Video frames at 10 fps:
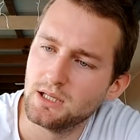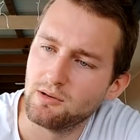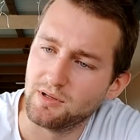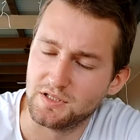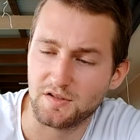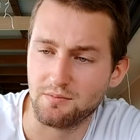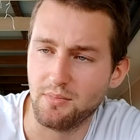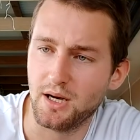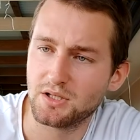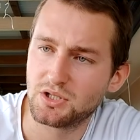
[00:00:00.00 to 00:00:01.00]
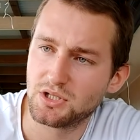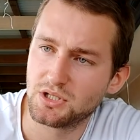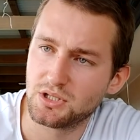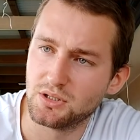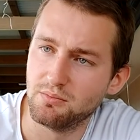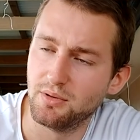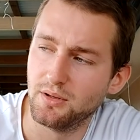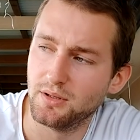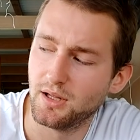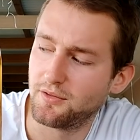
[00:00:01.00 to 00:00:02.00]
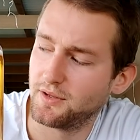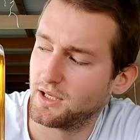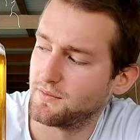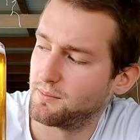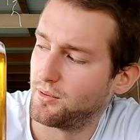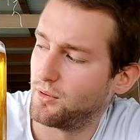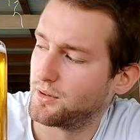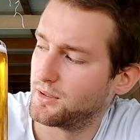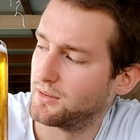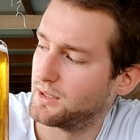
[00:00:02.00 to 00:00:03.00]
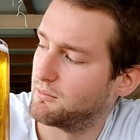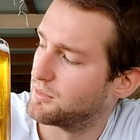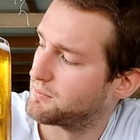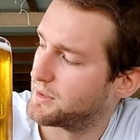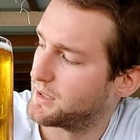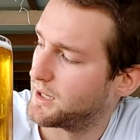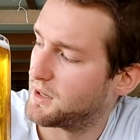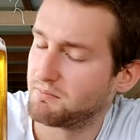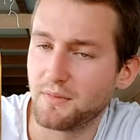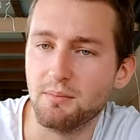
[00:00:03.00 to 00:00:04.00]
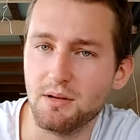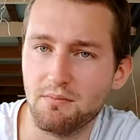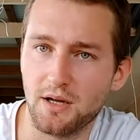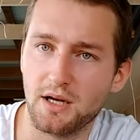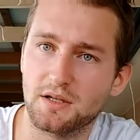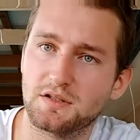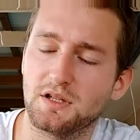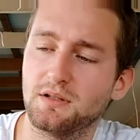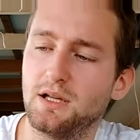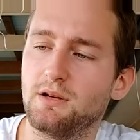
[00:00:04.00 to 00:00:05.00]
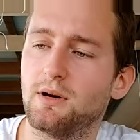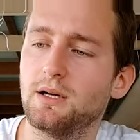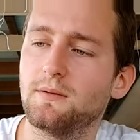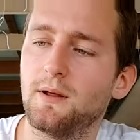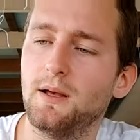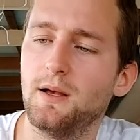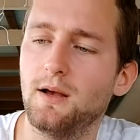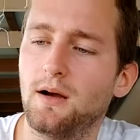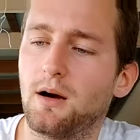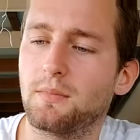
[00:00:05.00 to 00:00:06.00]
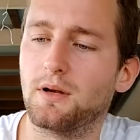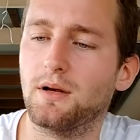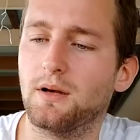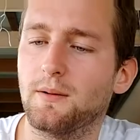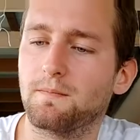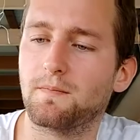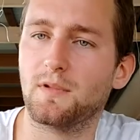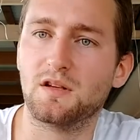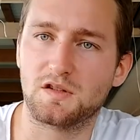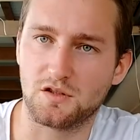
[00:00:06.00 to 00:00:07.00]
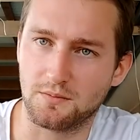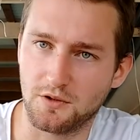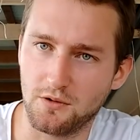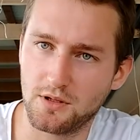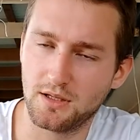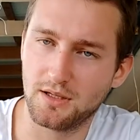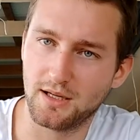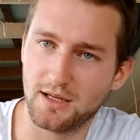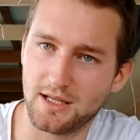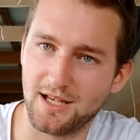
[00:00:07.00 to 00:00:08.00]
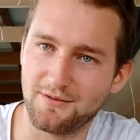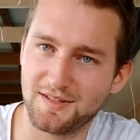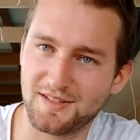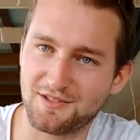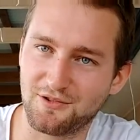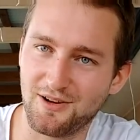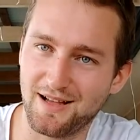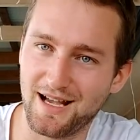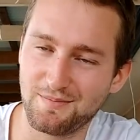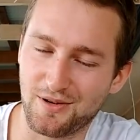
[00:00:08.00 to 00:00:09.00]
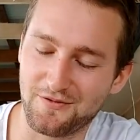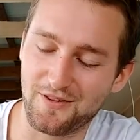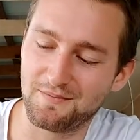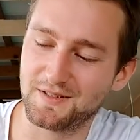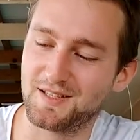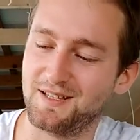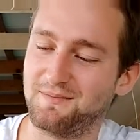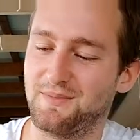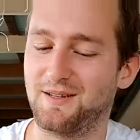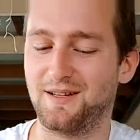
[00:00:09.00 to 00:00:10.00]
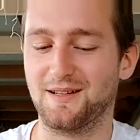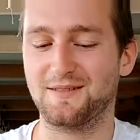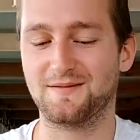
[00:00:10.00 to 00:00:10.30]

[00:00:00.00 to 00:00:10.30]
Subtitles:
which isn't much, but I think if you poured it, it would be a bit better. So anyway, I'm gonna stop talking and give this a try. 8.5% bitter.